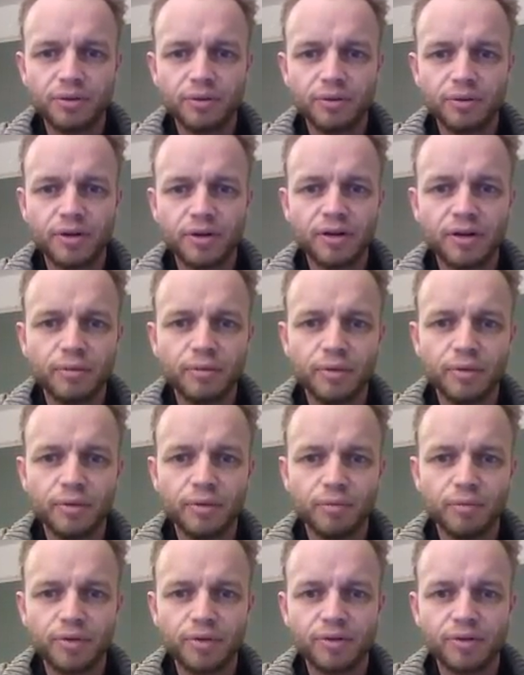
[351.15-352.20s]
or the climate in
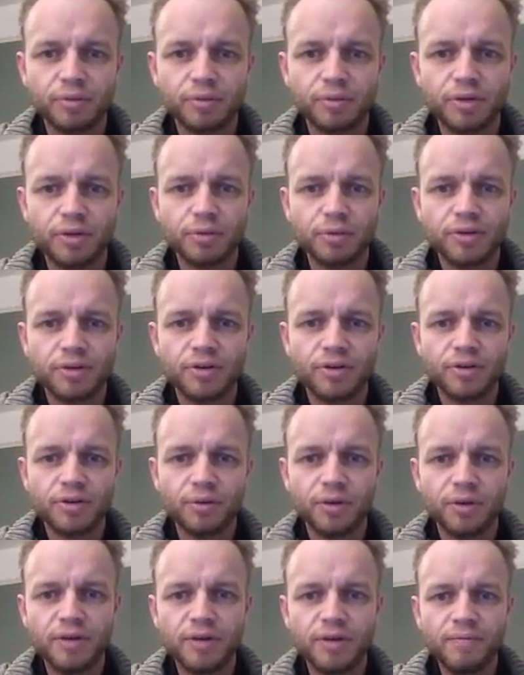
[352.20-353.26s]
Moscow is much
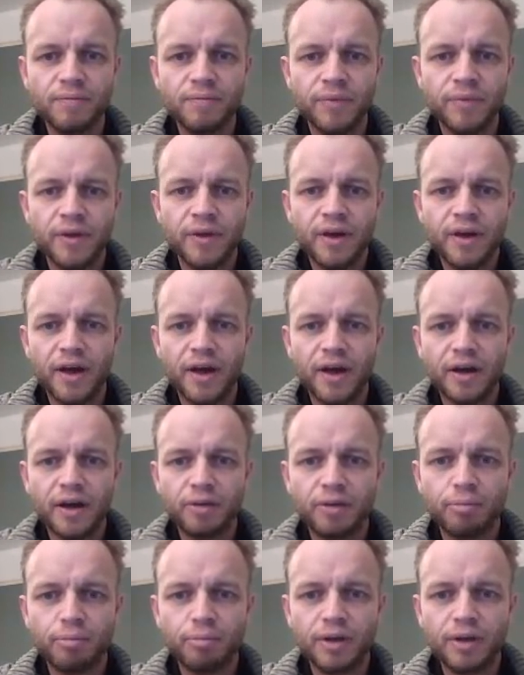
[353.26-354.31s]
colder
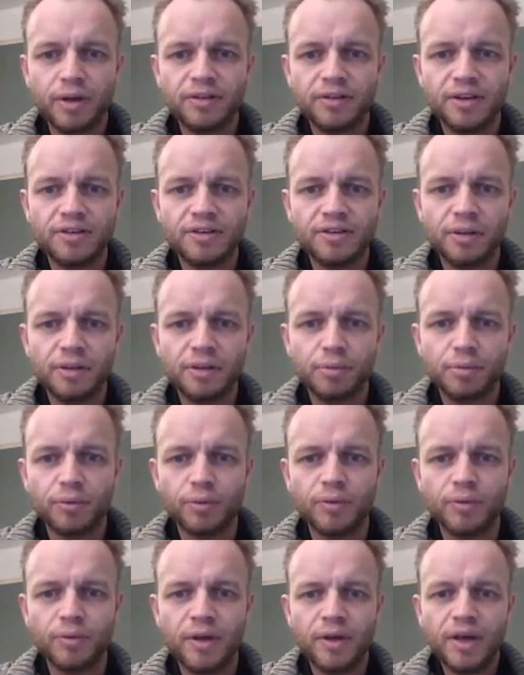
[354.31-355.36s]
compared to Istanbul.